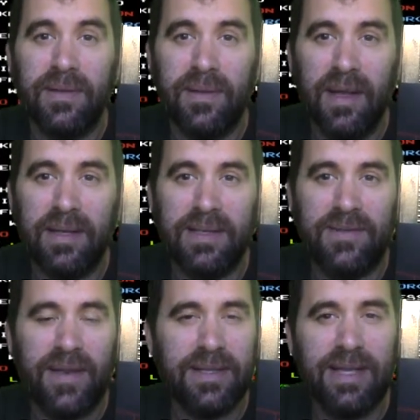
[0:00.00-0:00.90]

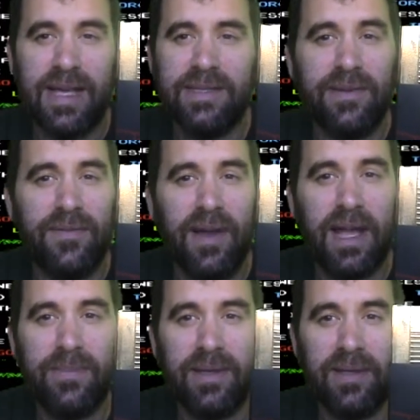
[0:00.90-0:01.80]
Just fantastic
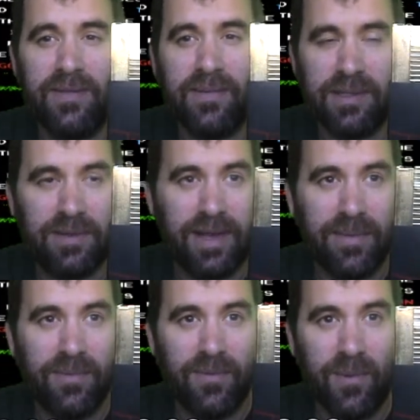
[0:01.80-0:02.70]
vibe you get from this
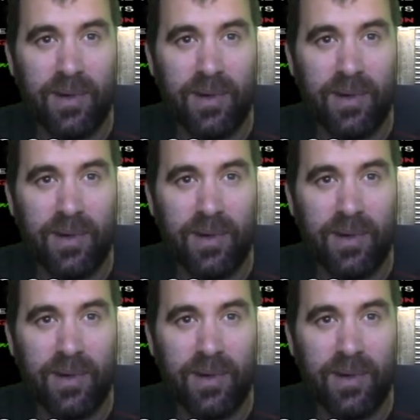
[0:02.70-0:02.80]
game.